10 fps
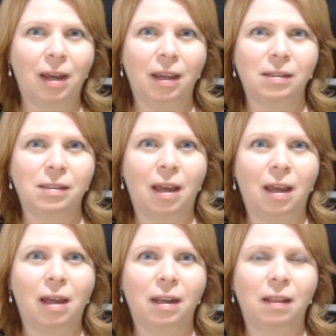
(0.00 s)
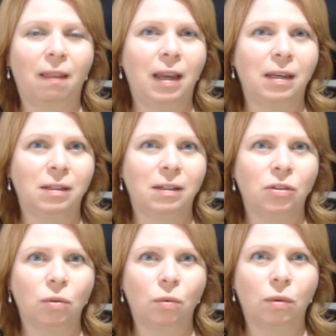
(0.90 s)
back, has that
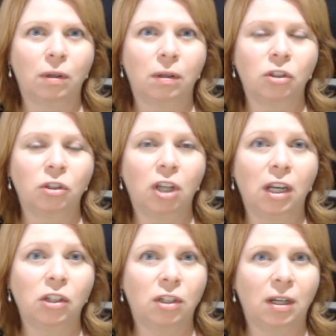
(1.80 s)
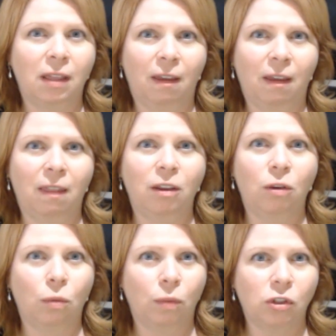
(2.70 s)
enlightened or changed anything that
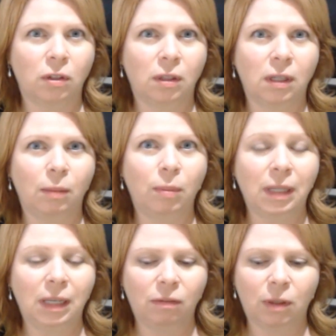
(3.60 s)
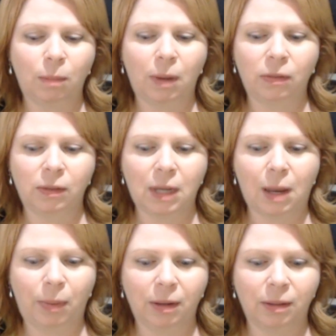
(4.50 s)
you originally believed about the
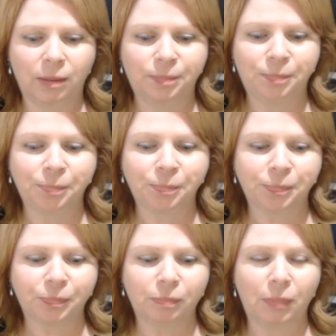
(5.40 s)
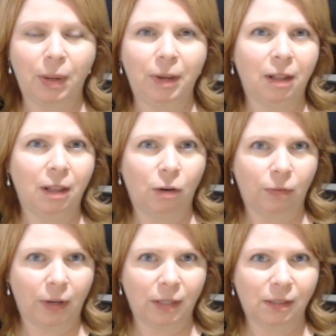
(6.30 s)
topic? Maybe it
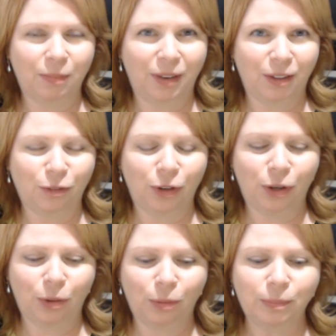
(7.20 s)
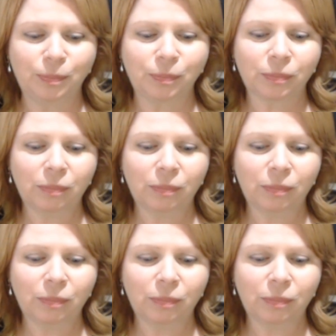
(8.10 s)
clarified some things for you.